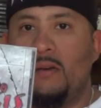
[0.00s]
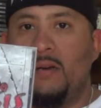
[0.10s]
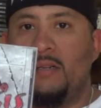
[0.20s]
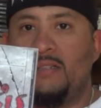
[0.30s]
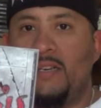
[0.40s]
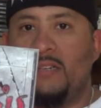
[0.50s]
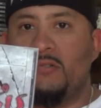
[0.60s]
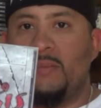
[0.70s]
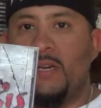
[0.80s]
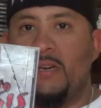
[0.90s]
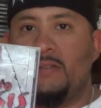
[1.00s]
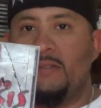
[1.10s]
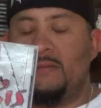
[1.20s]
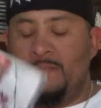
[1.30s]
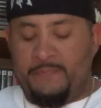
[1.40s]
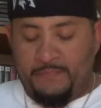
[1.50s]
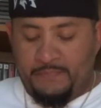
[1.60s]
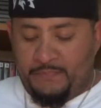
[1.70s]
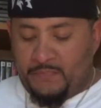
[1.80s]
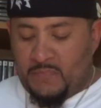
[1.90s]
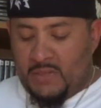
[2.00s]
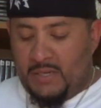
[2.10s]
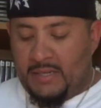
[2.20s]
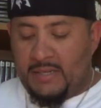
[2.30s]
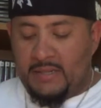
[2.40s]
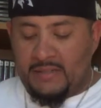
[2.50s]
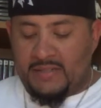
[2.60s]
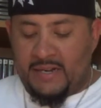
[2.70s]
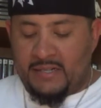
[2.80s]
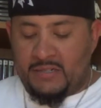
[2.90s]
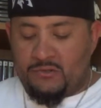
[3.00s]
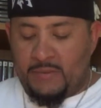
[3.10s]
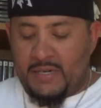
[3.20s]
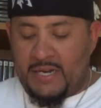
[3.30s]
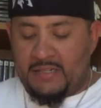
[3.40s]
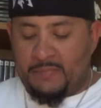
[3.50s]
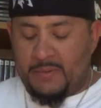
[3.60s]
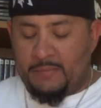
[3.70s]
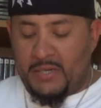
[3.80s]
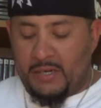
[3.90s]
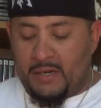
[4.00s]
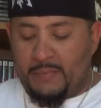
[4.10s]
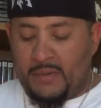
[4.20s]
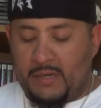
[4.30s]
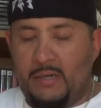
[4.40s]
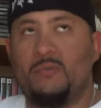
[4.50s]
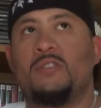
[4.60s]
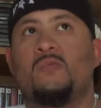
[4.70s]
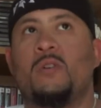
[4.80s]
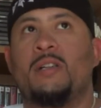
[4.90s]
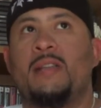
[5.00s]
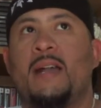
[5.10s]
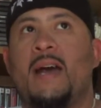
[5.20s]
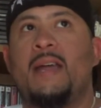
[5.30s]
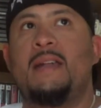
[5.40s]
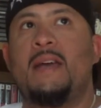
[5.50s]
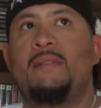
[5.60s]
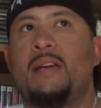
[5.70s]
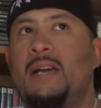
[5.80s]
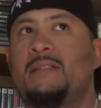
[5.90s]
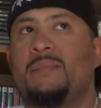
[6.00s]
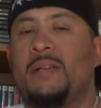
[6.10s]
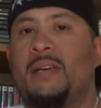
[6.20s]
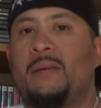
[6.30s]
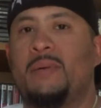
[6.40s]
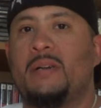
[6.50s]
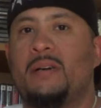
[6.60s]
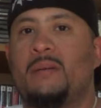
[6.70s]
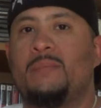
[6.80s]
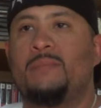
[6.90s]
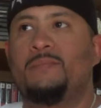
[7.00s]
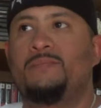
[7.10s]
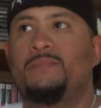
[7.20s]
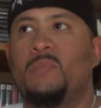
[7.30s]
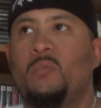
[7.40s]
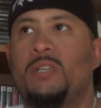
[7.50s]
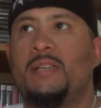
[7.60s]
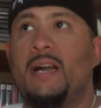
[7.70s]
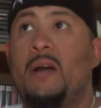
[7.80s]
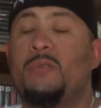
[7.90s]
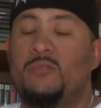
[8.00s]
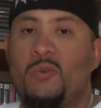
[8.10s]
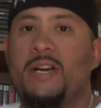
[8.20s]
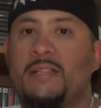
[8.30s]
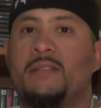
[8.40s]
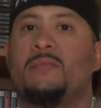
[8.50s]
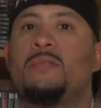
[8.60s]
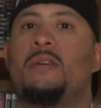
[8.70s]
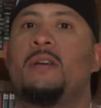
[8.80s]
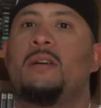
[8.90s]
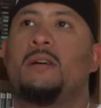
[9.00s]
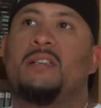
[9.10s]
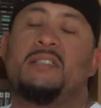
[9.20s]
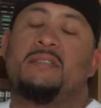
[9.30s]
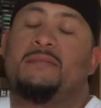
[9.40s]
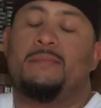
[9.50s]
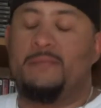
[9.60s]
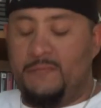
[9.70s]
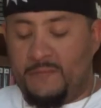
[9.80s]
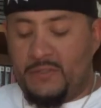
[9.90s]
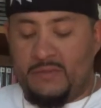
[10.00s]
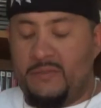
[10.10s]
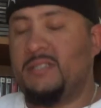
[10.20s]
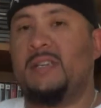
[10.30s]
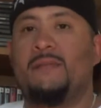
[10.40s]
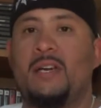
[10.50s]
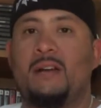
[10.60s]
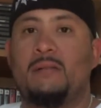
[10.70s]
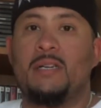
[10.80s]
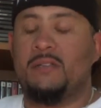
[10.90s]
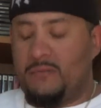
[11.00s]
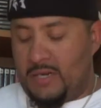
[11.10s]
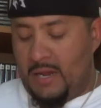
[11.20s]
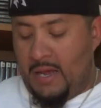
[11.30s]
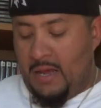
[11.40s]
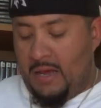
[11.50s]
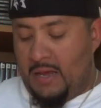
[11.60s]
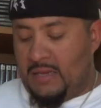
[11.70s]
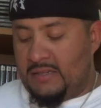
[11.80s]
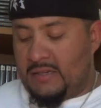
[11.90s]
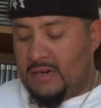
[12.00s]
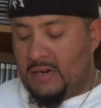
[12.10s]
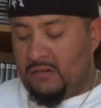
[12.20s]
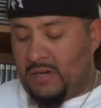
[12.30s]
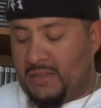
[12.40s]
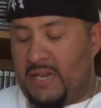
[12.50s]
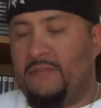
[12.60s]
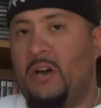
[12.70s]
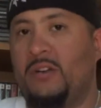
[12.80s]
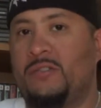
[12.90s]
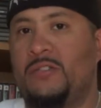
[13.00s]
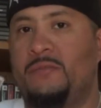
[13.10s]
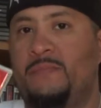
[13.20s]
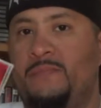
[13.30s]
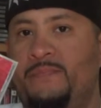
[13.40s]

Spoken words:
on the Sega Dreamcast. And then the second Dreamcast pickup was one that I never got to play, but one that I always wanted to. I just, for some reason, never got around to it. Is Grand Theft Auto 2.